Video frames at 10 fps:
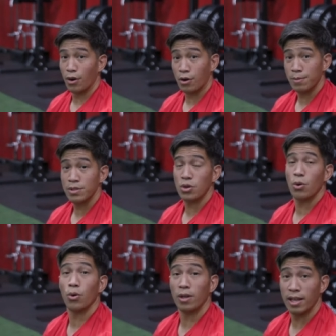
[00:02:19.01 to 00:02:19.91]
arms
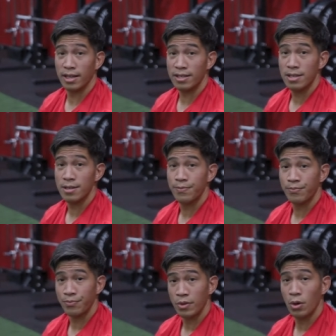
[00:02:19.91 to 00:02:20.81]
or legs,
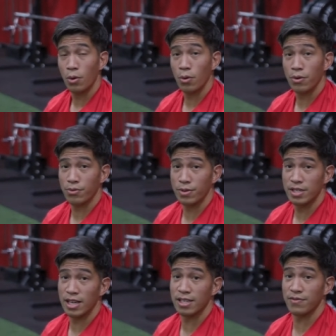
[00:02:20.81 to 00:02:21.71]
or three
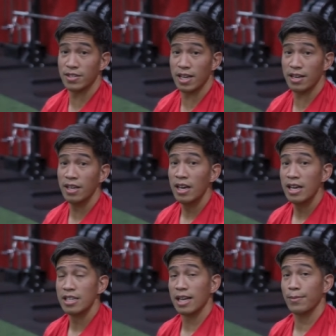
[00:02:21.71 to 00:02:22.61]
sets of 10
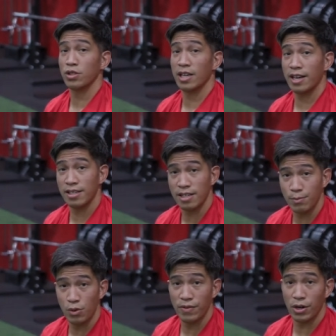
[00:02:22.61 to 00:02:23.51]
simultaneously
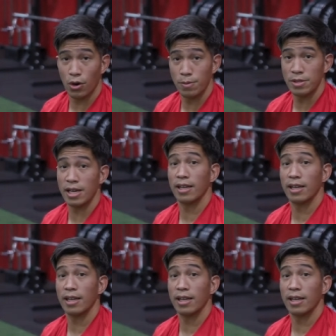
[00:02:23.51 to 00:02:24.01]
moving your arms and